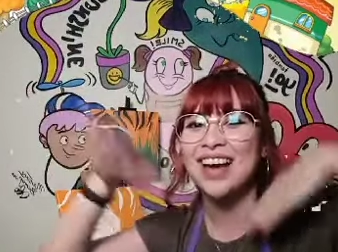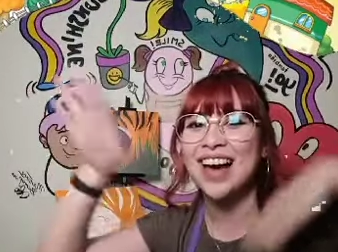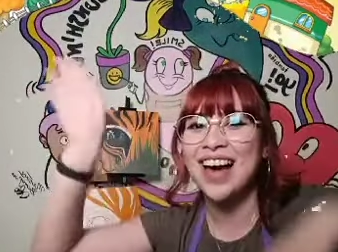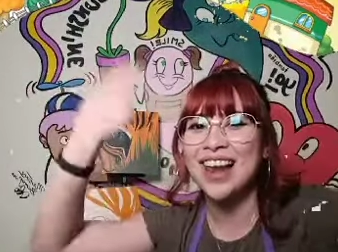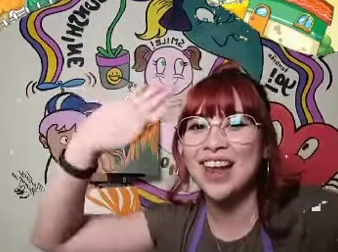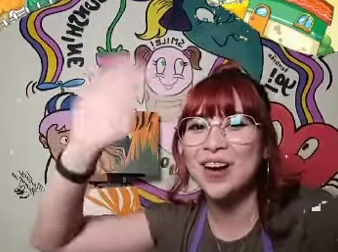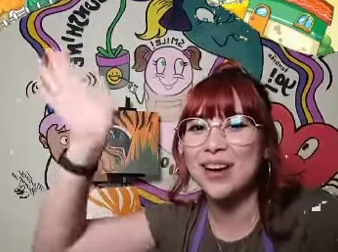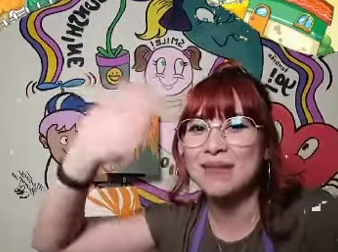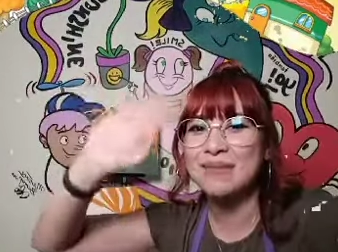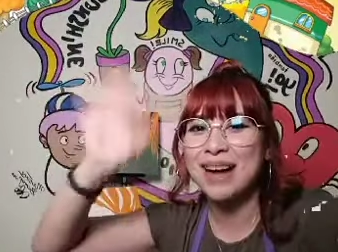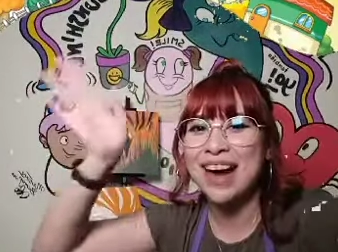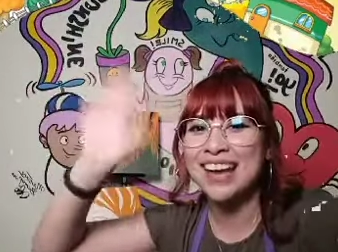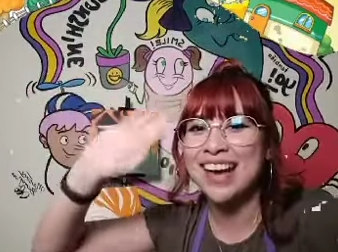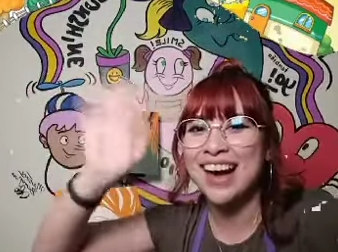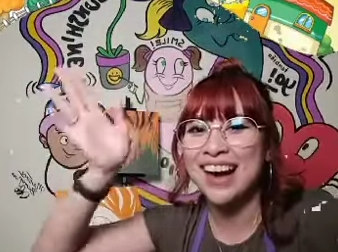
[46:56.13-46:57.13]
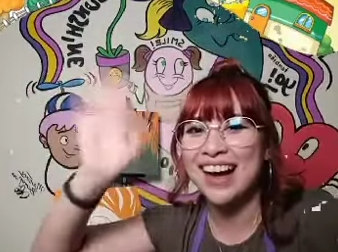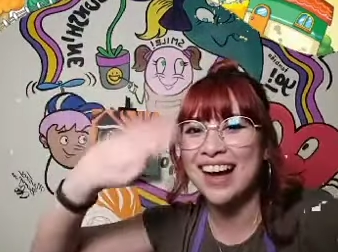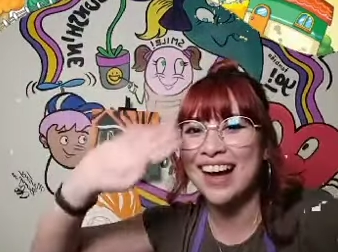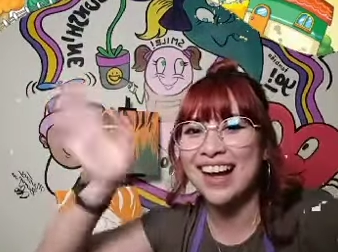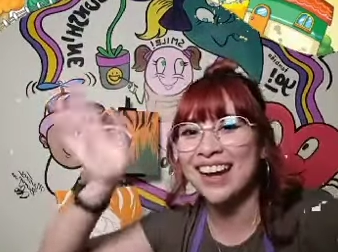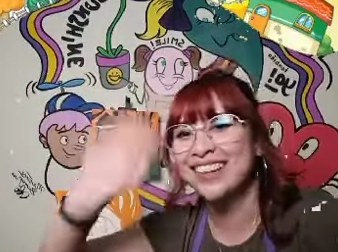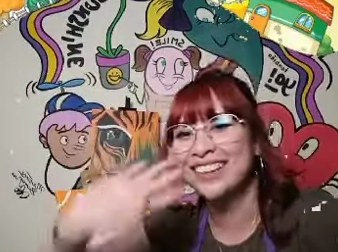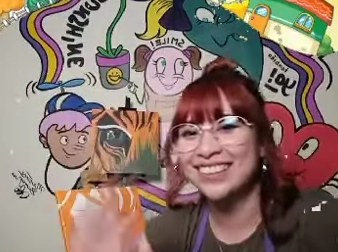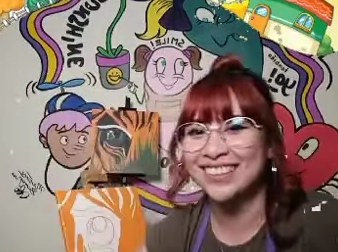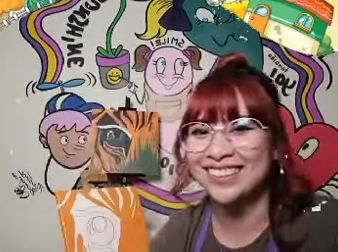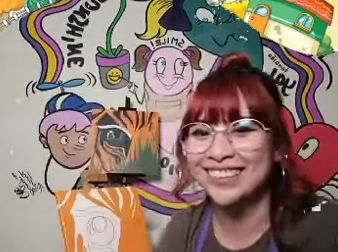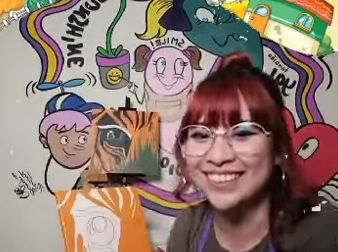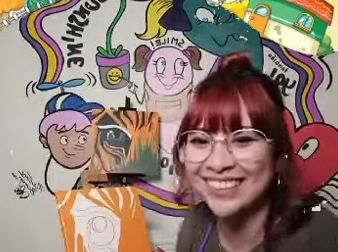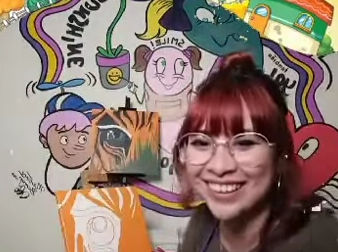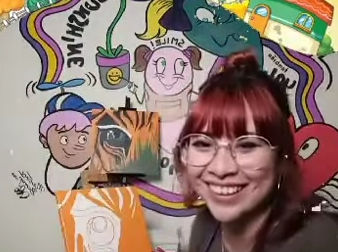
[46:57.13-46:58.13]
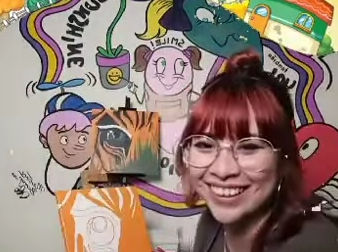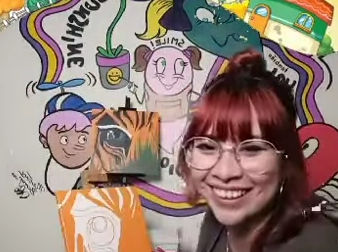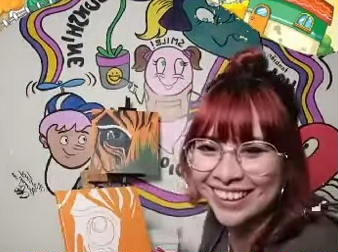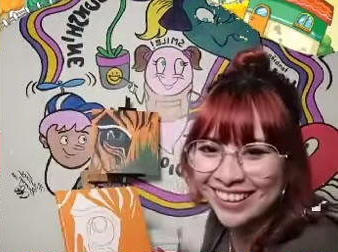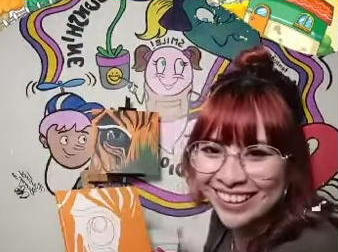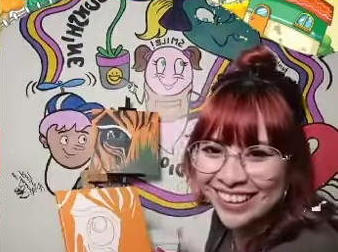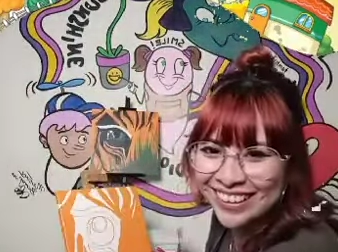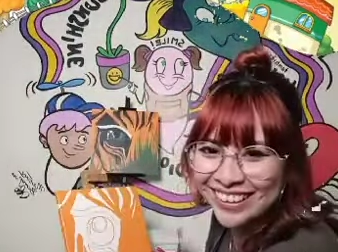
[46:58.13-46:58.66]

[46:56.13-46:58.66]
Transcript: Hello, Kabayan.